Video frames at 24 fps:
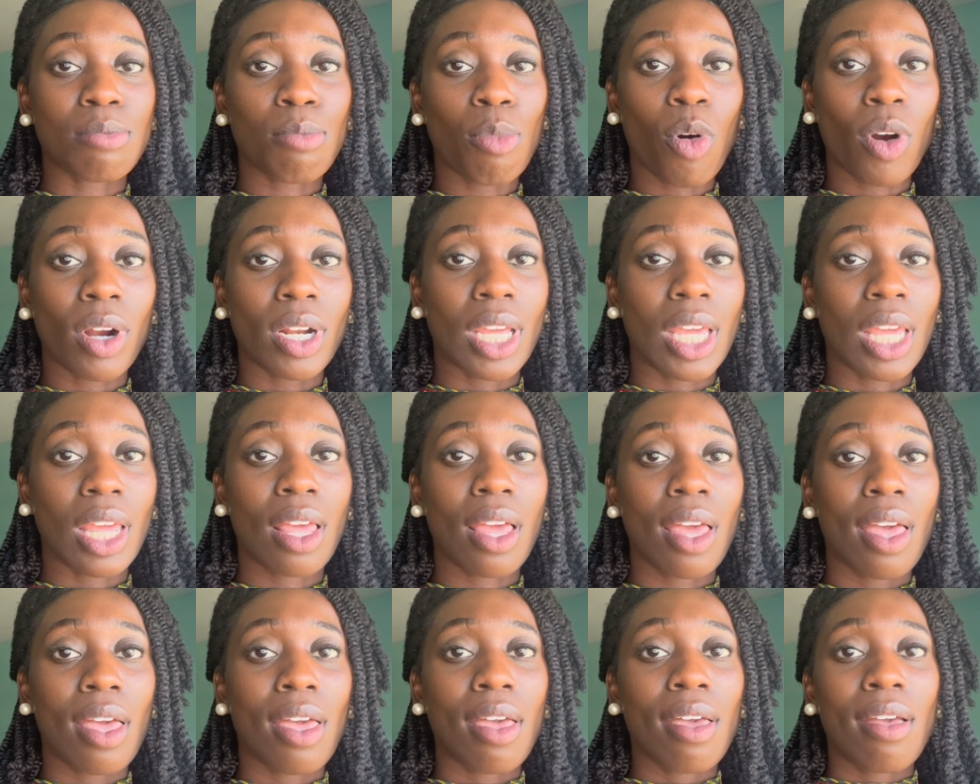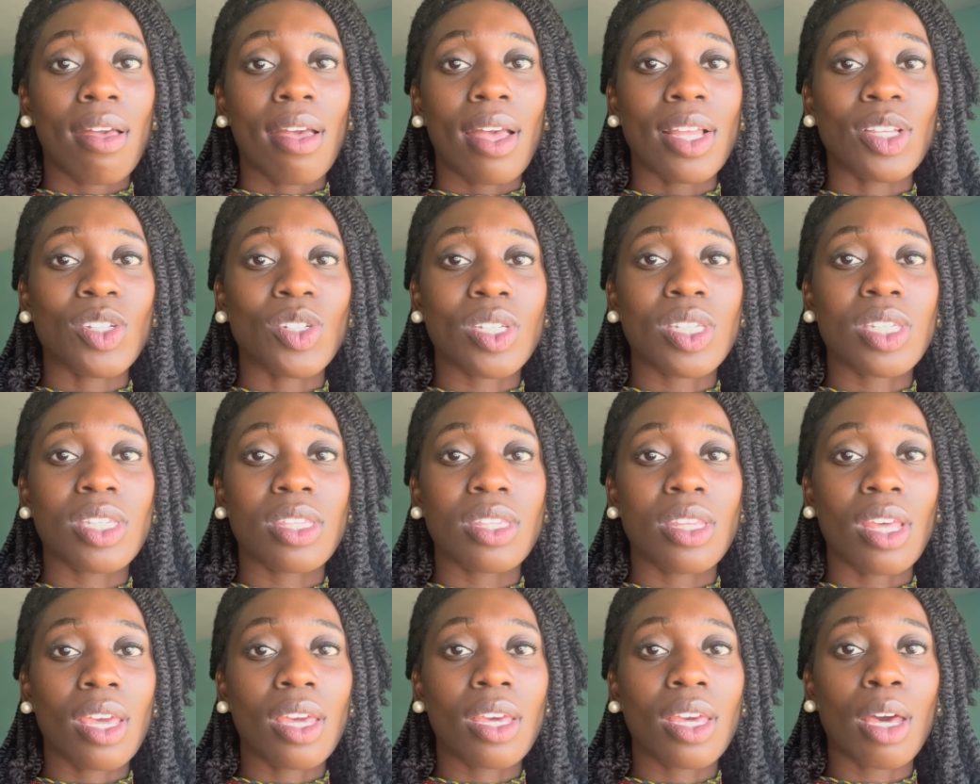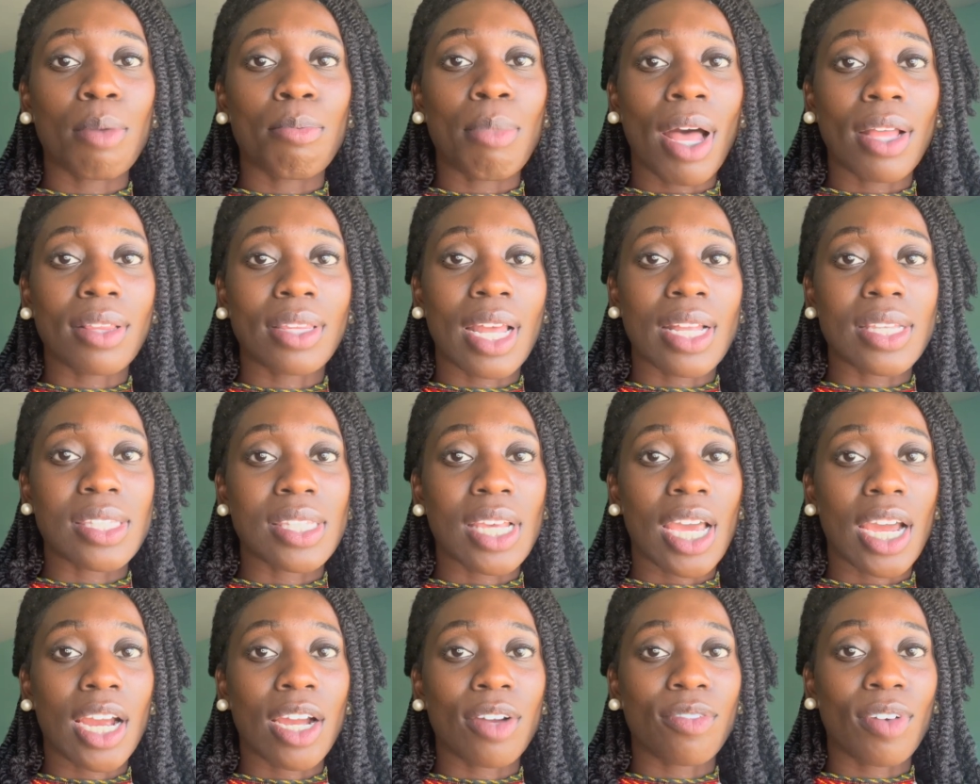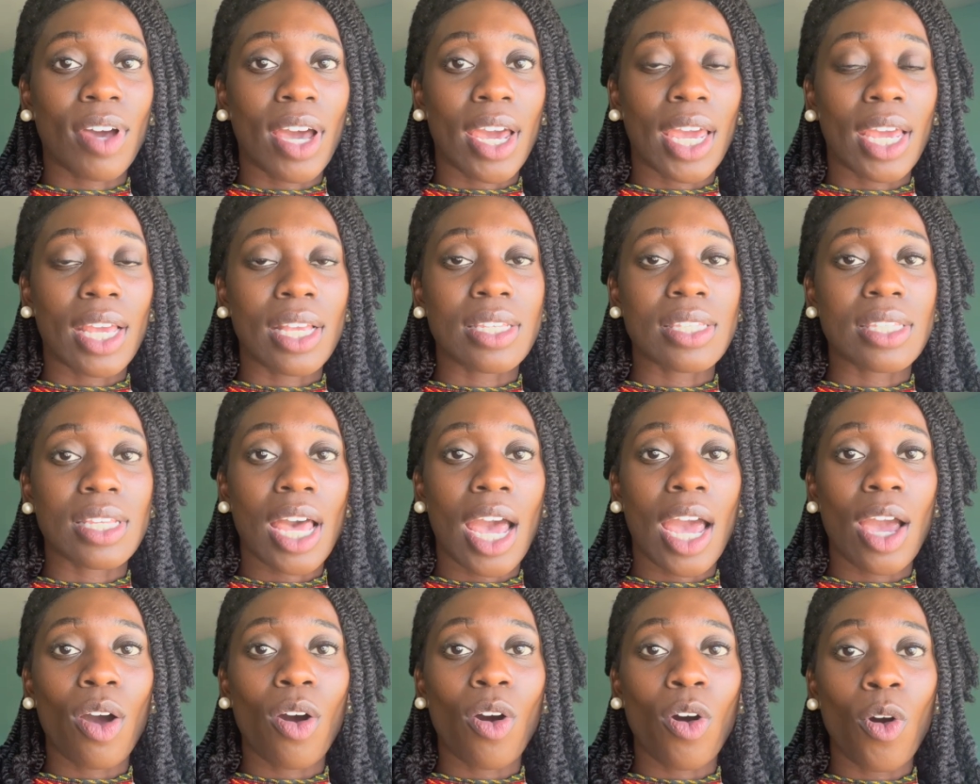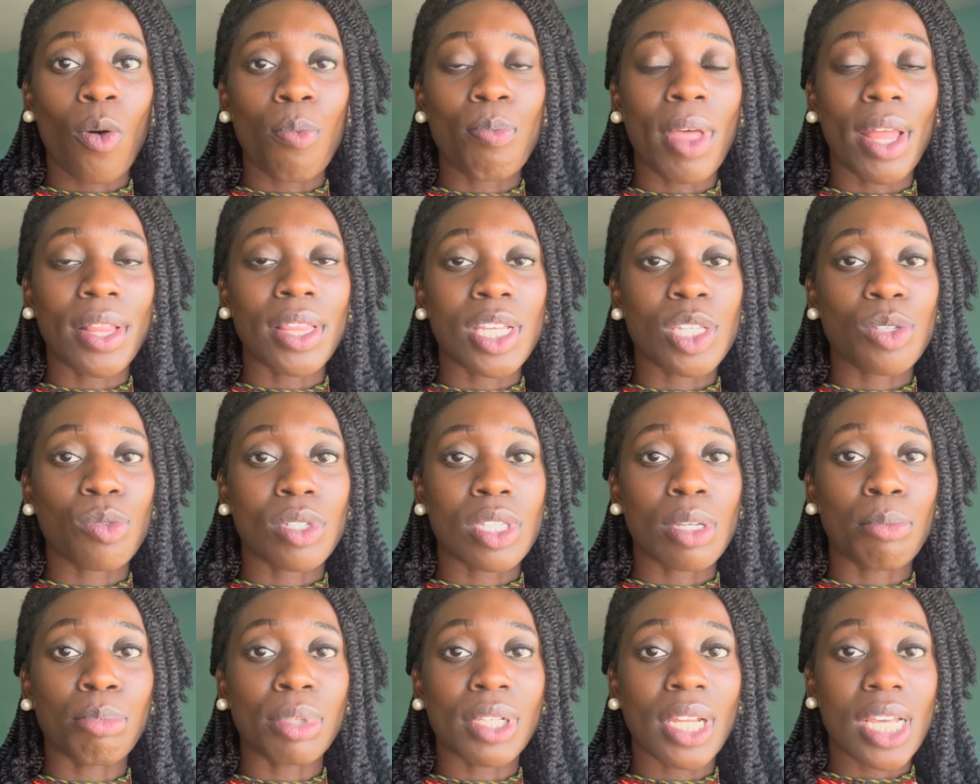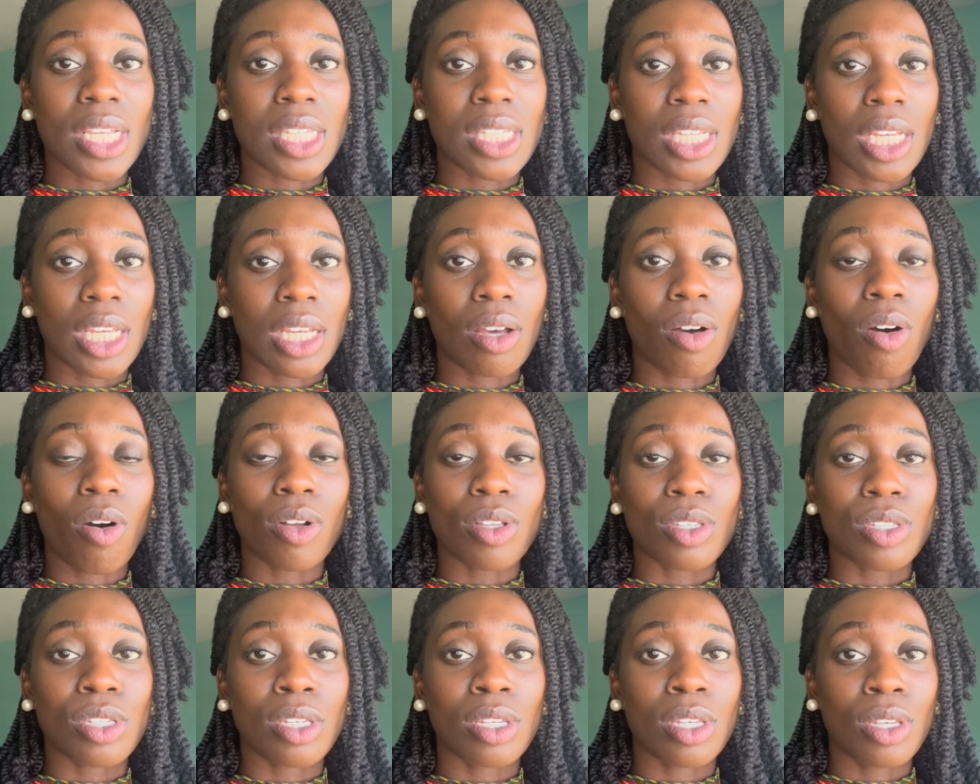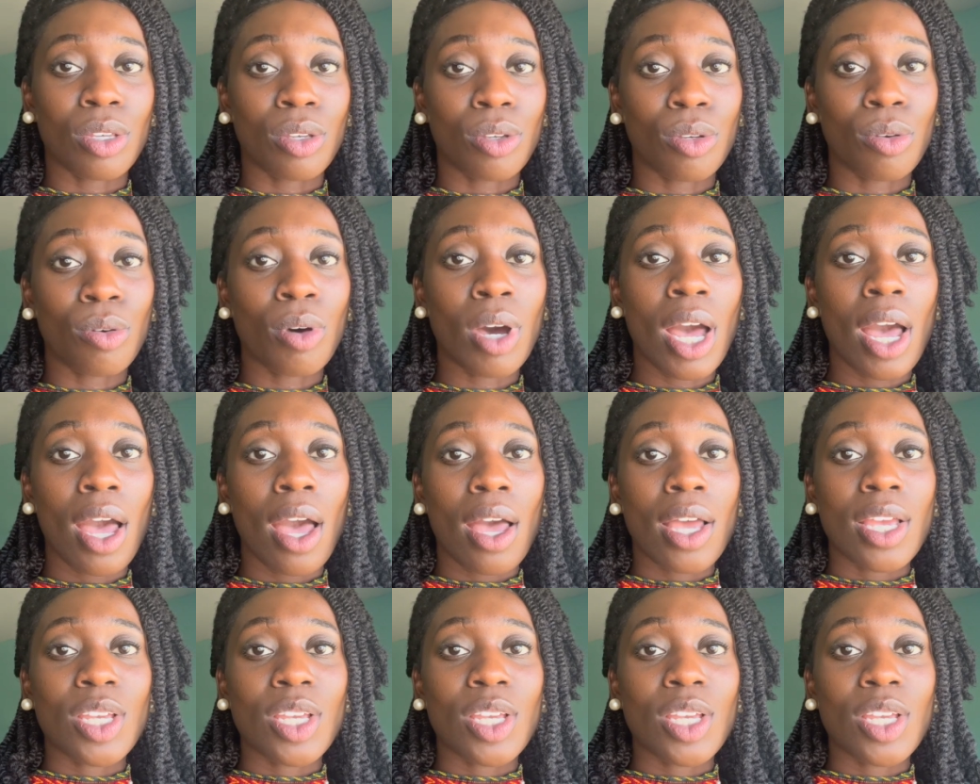morning and just think about that sacrifice. I hope that this was a blessing onto you.